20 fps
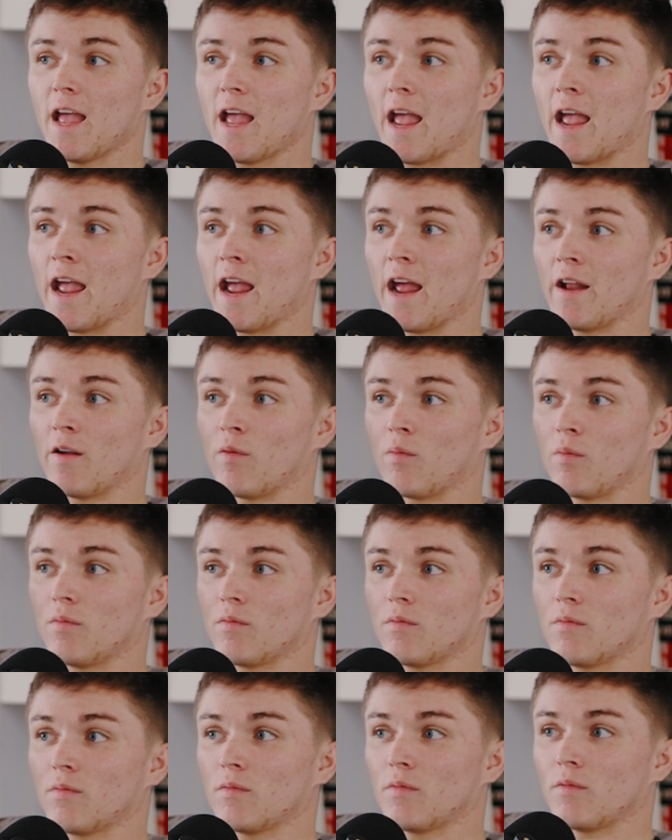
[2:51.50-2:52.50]
And
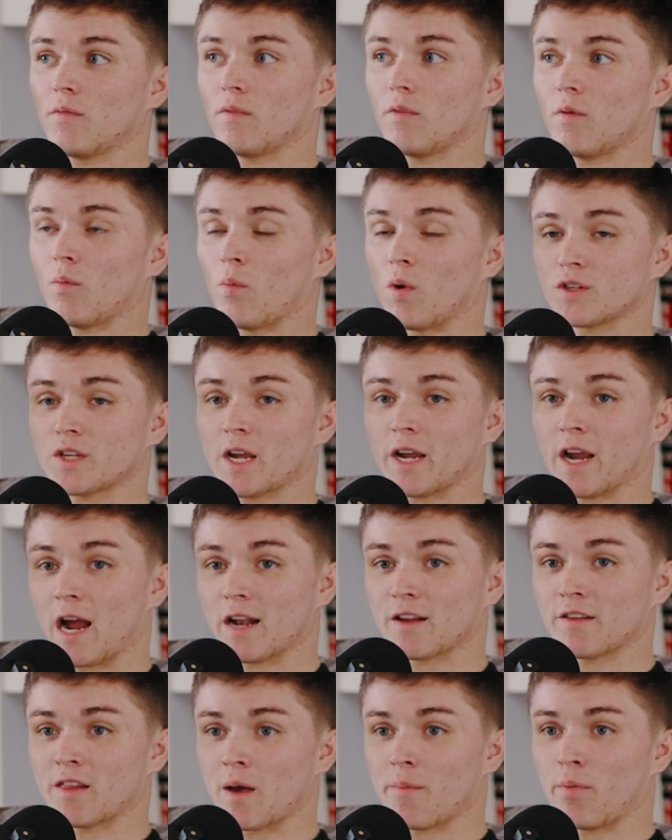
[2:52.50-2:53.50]
once I
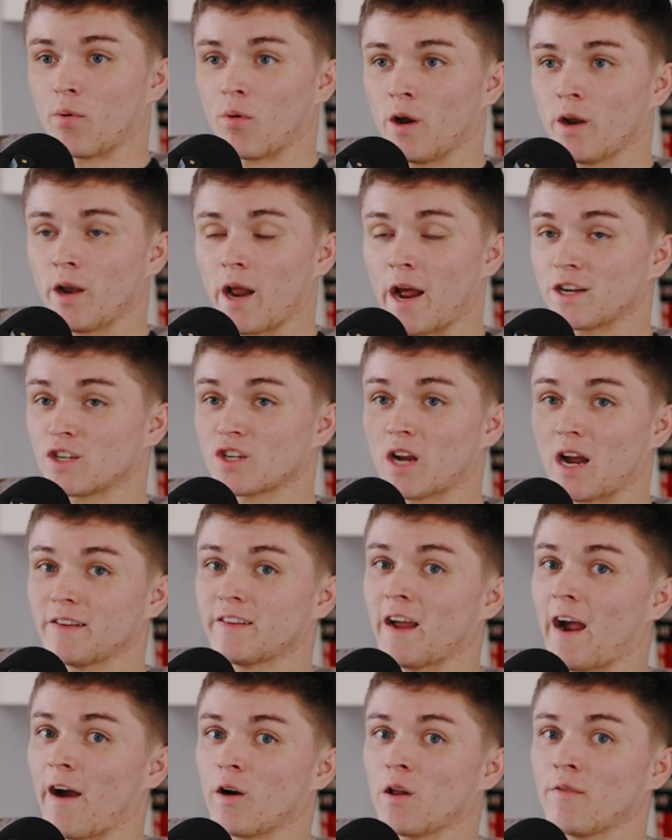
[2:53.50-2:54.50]
got to that point, I just
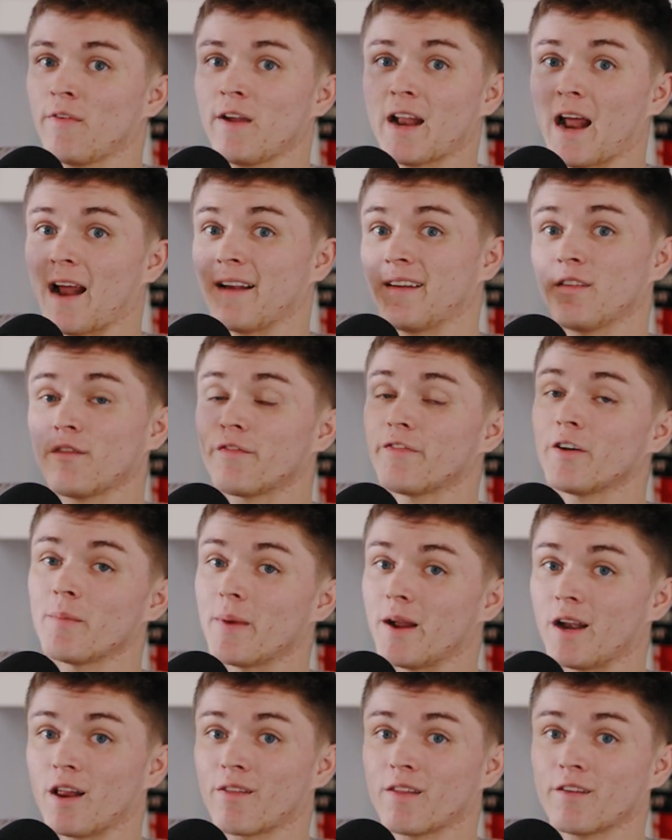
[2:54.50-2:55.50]
got tired of it and I didn't
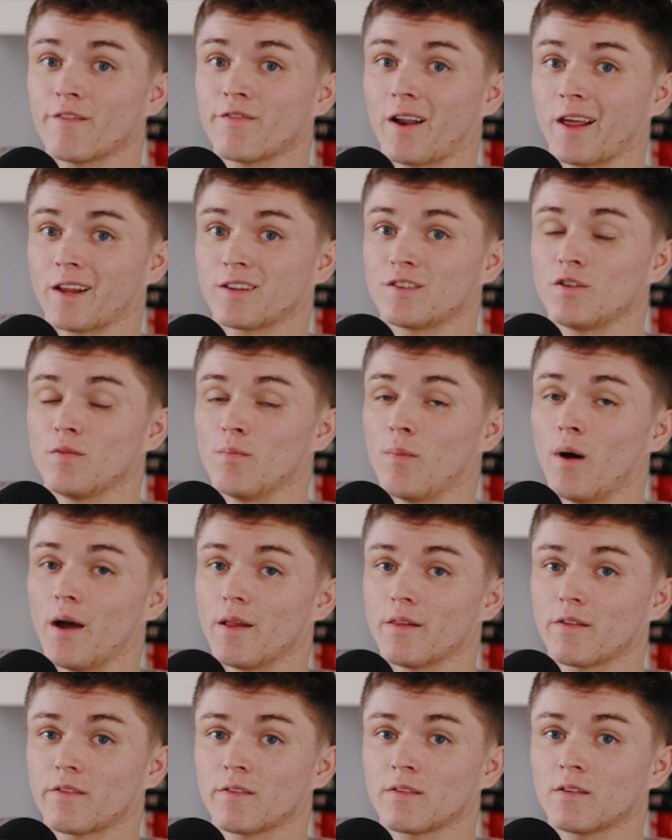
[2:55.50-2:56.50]
film anything for like 2
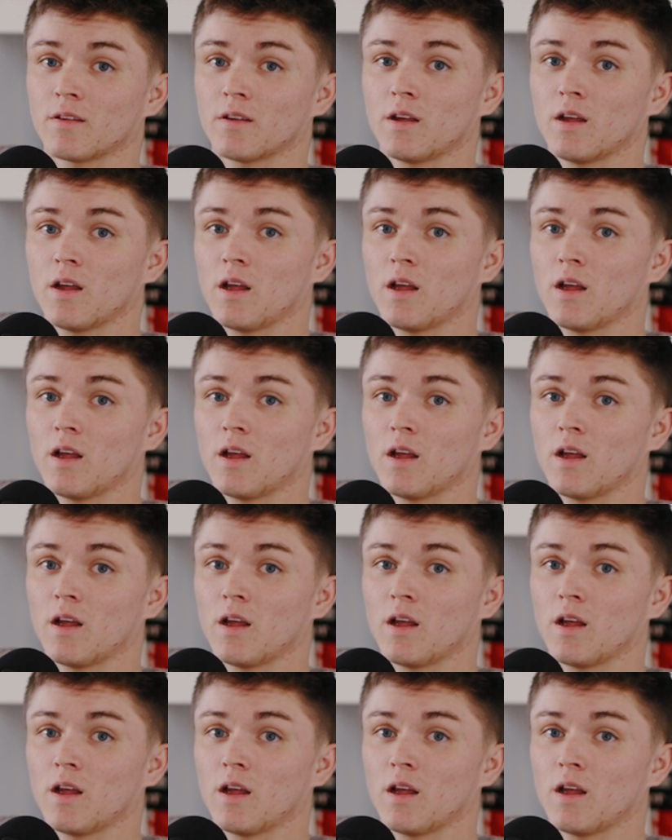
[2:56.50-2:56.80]
months.